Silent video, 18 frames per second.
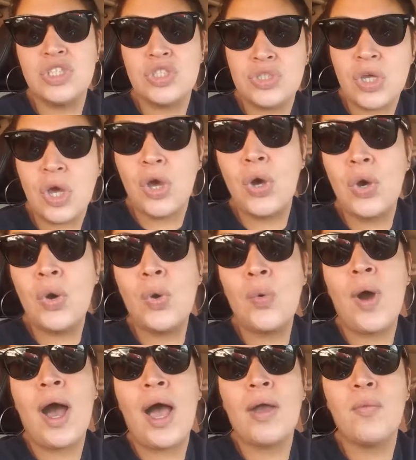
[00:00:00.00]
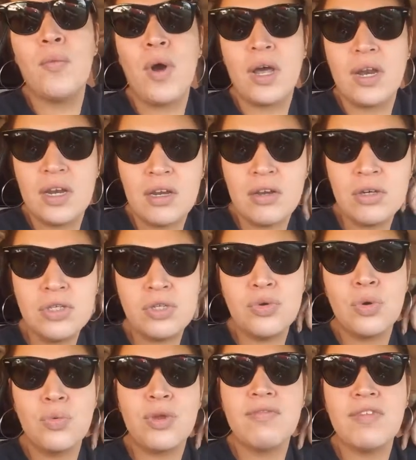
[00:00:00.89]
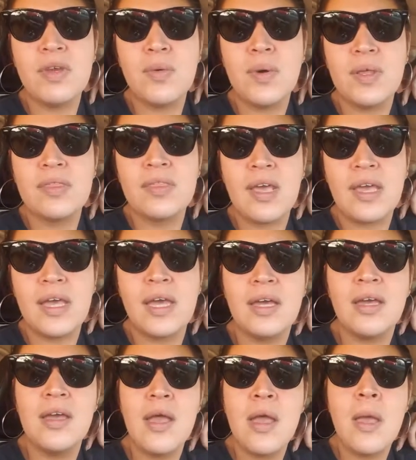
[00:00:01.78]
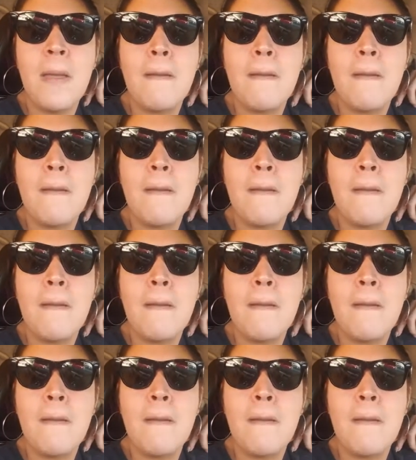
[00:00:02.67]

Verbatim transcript: So I wanted to do a review on that.